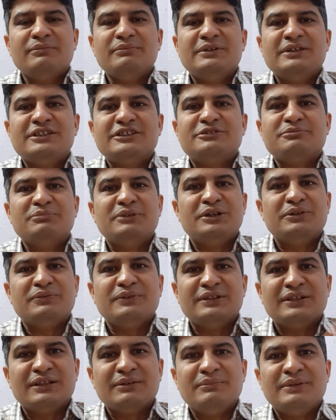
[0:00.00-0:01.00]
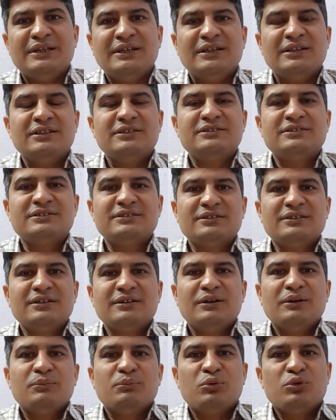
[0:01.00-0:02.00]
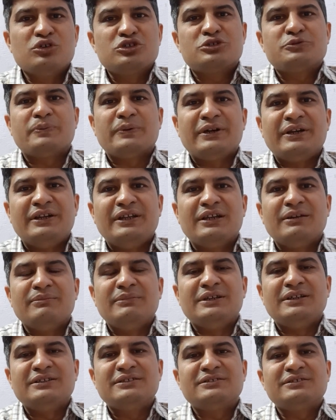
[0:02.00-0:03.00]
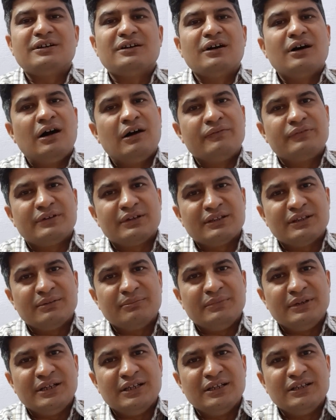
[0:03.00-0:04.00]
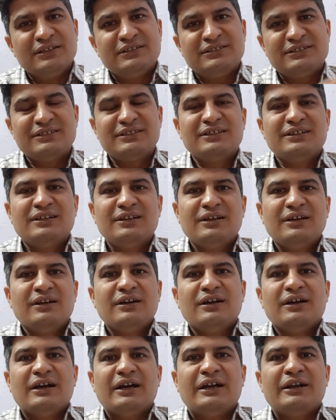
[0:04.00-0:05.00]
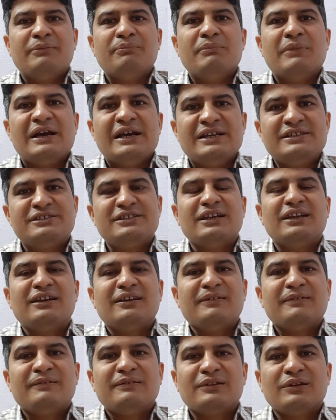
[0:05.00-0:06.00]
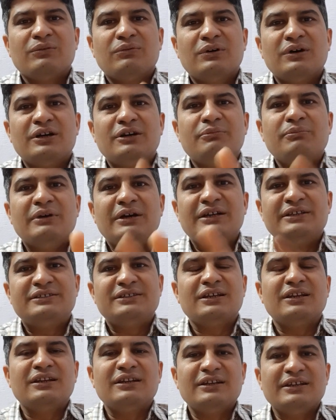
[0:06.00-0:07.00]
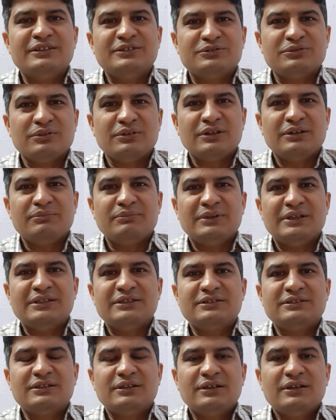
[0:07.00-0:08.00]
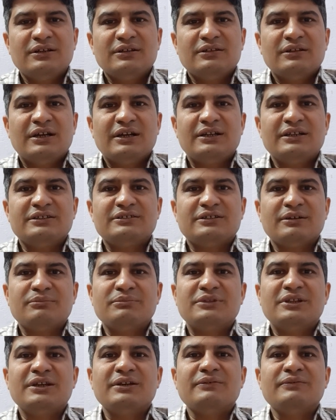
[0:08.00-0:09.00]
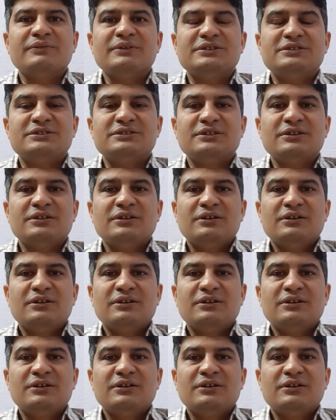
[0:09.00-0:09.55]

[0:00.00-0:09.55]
means between the meals, postprandial means after the meals, and basal, the word basal insulin means that is something which